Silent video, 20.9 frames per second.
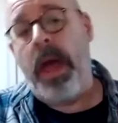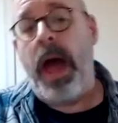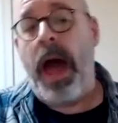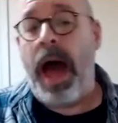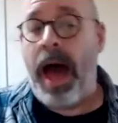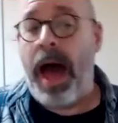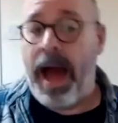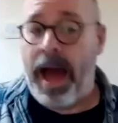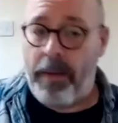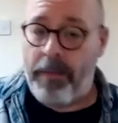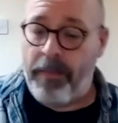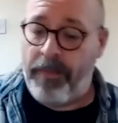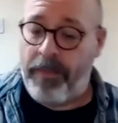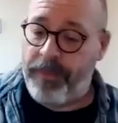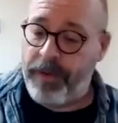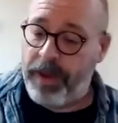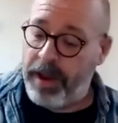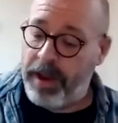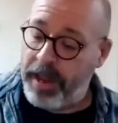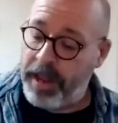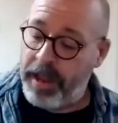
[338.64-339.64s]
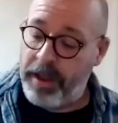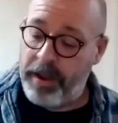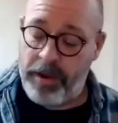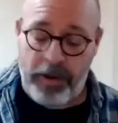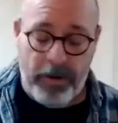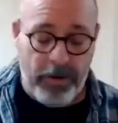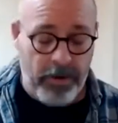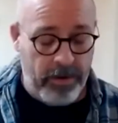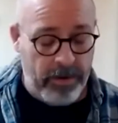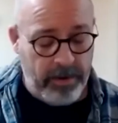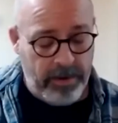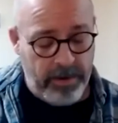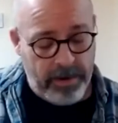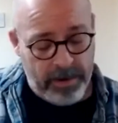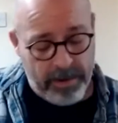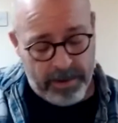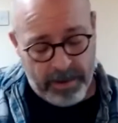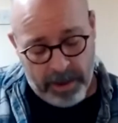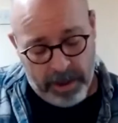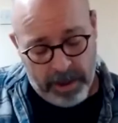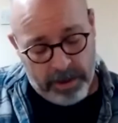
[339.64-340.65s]
I'm feeling good.
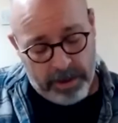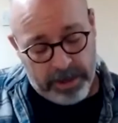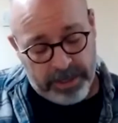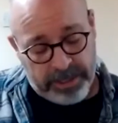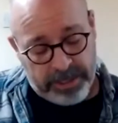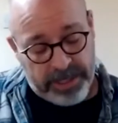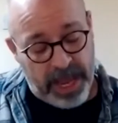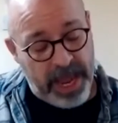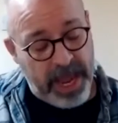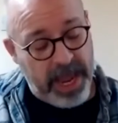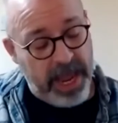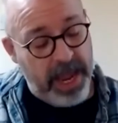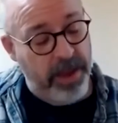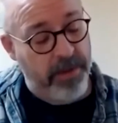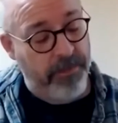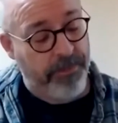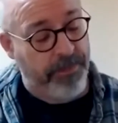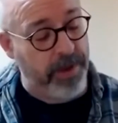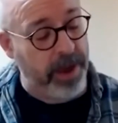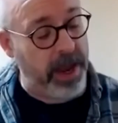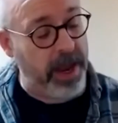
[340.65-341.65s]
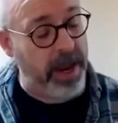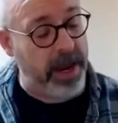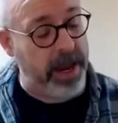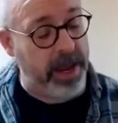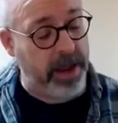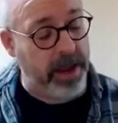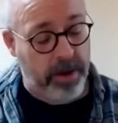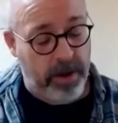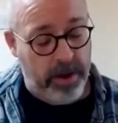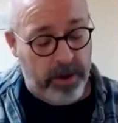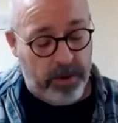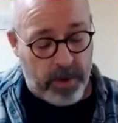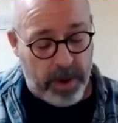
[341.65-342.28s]
You say you're feeling good.